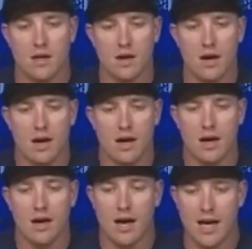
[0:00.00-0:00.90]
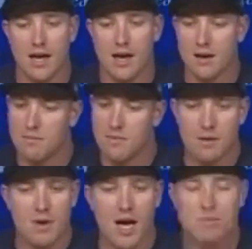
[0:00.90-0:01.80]

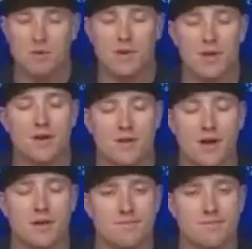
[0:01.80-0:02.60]
I'm happy to be here, though.